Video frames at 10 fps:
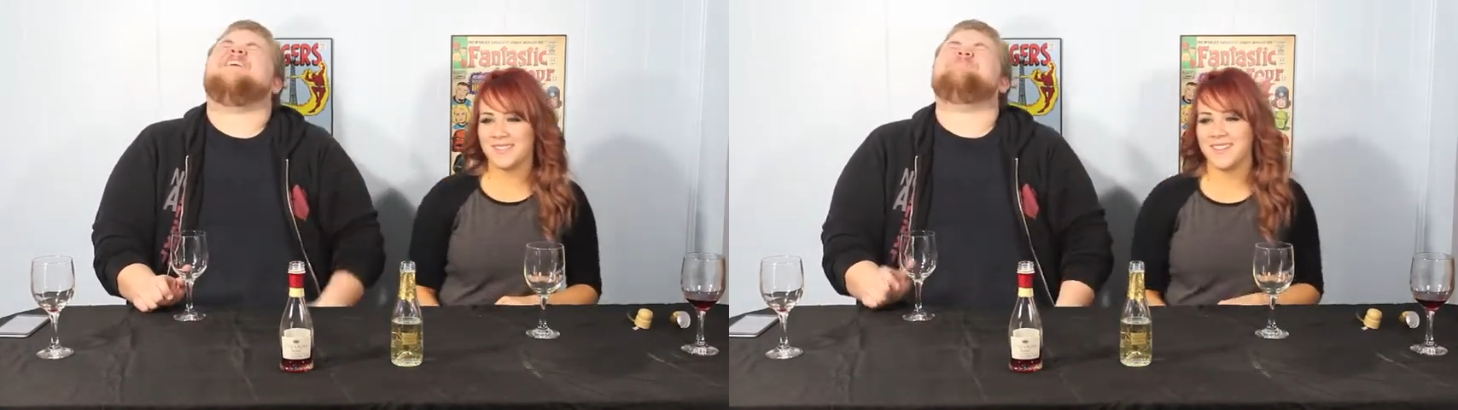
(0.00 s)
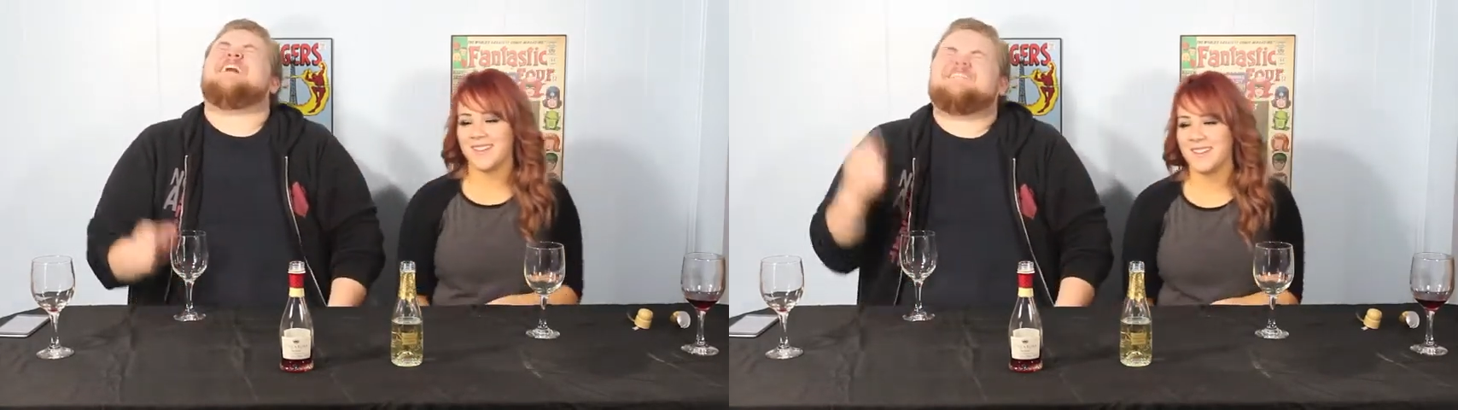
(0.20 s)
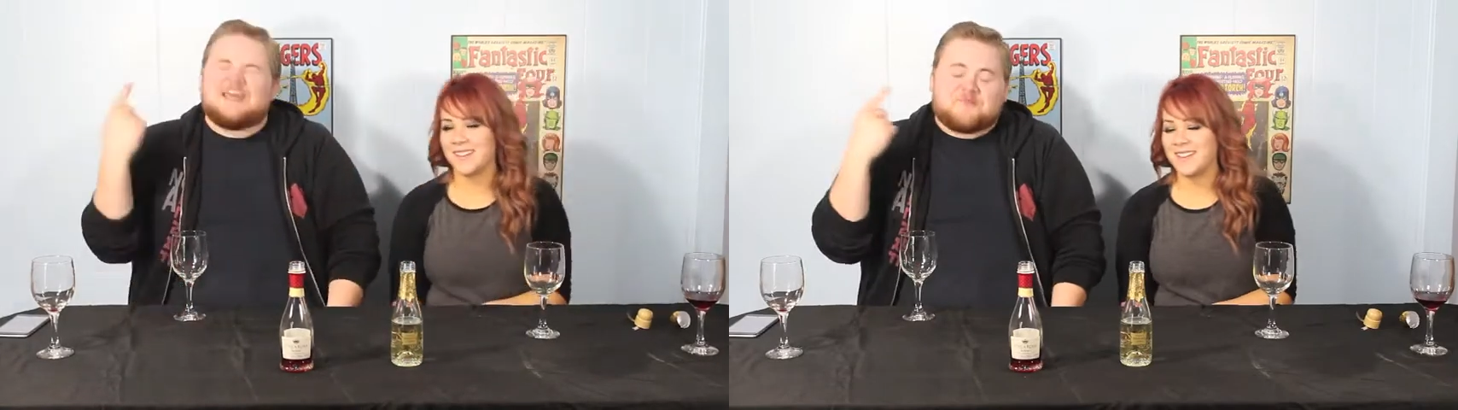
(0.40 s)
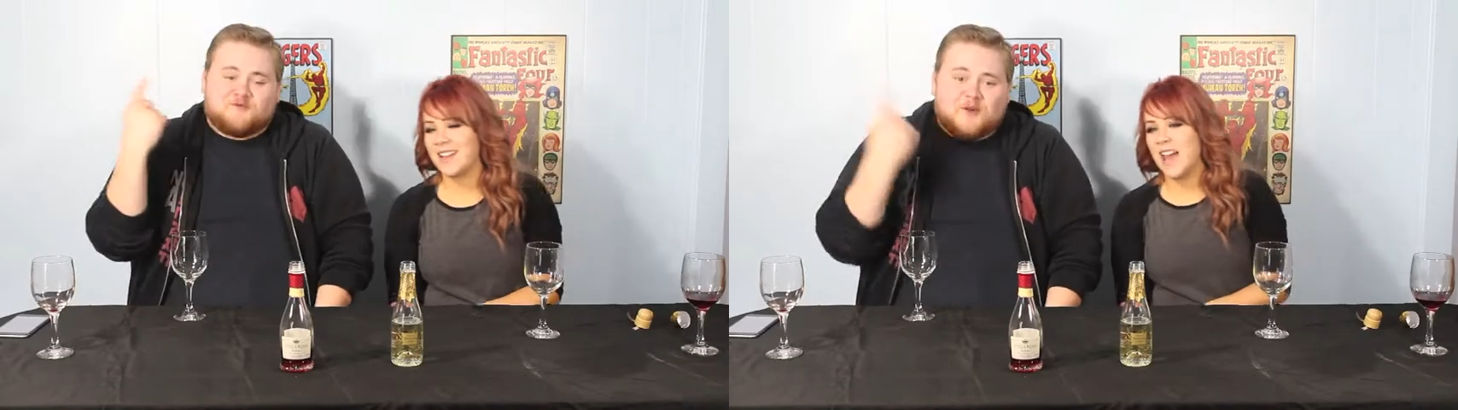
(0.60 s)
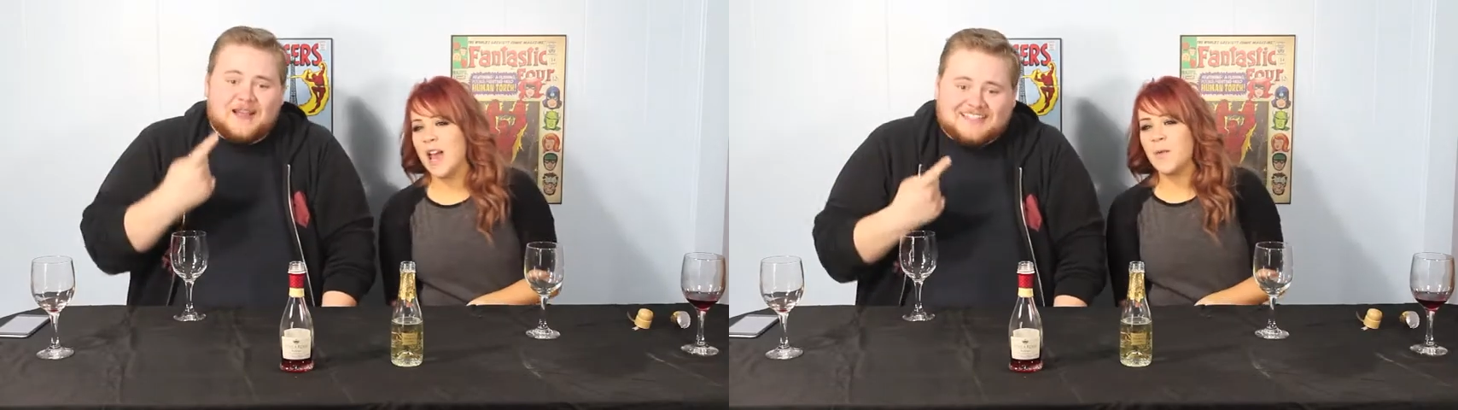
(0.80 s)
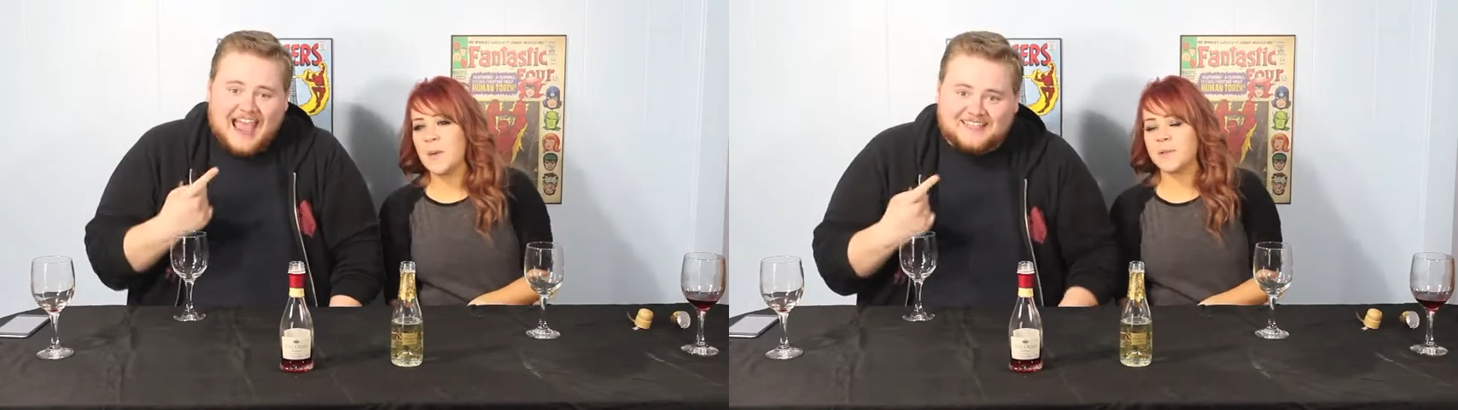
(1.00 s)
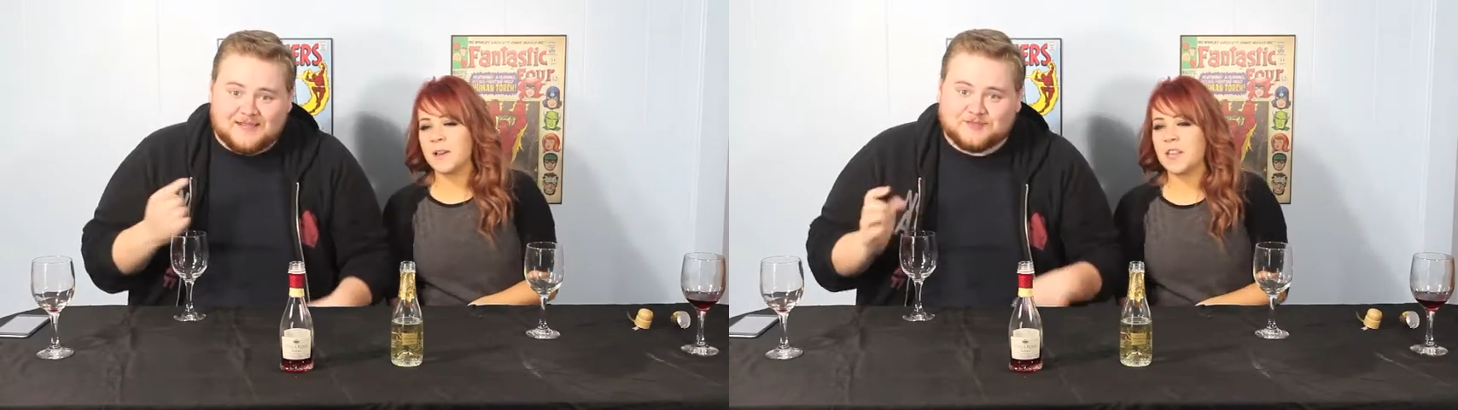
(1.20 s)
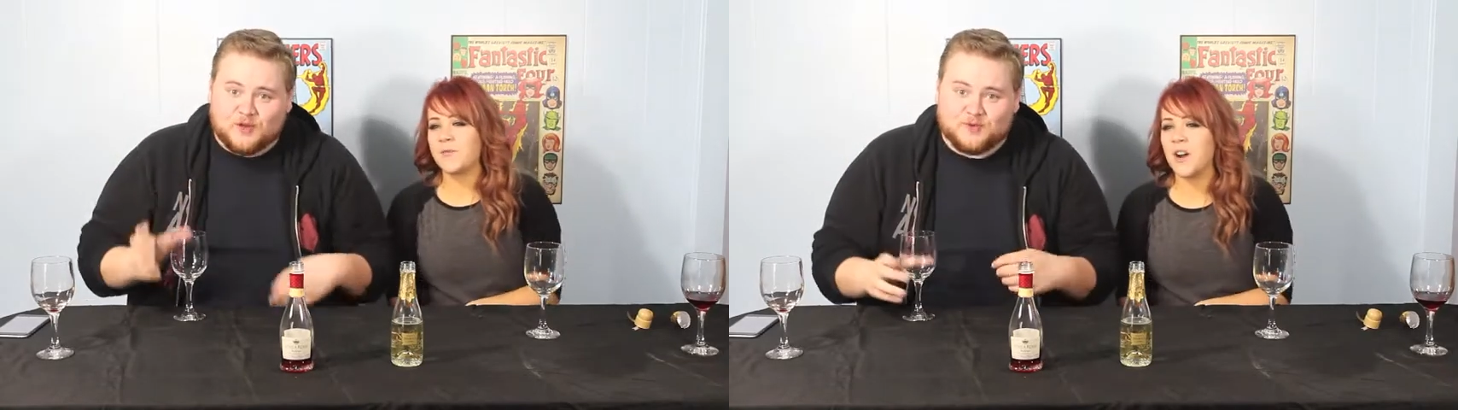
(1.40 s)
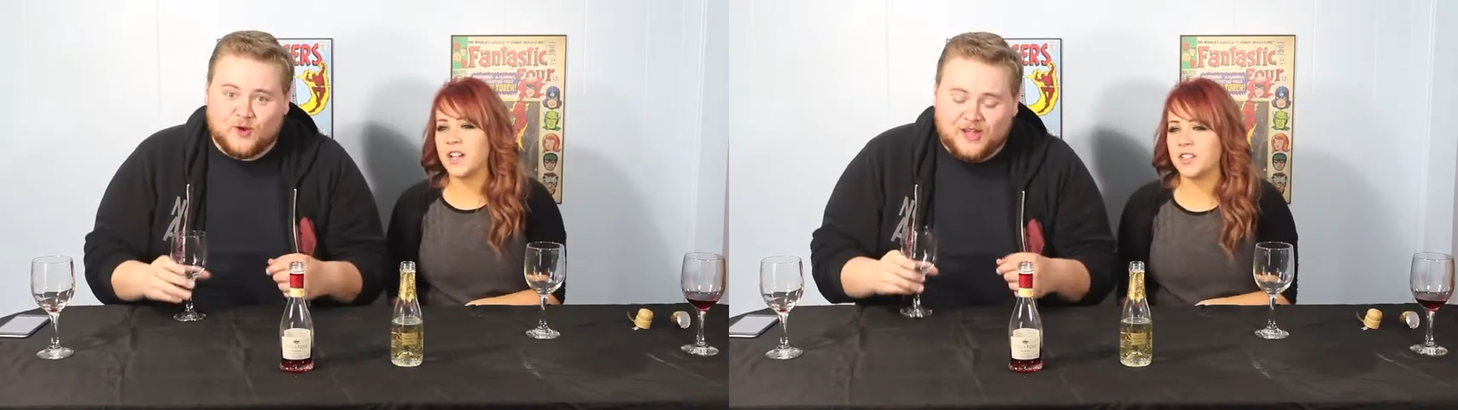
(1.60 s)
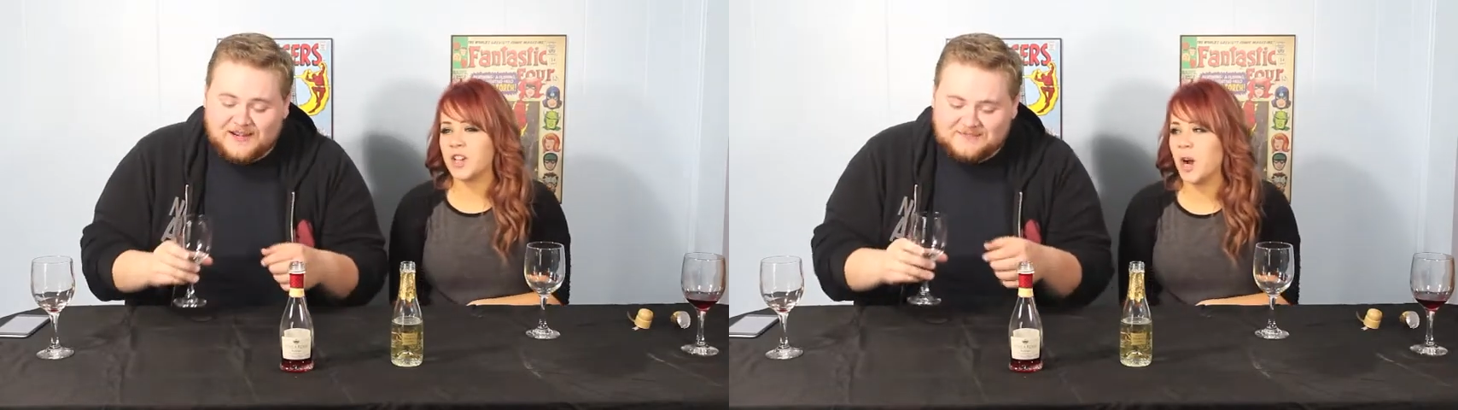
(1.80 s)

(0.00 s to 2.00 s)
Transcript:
Speaker 1: when my dad, before my dad comes home, kool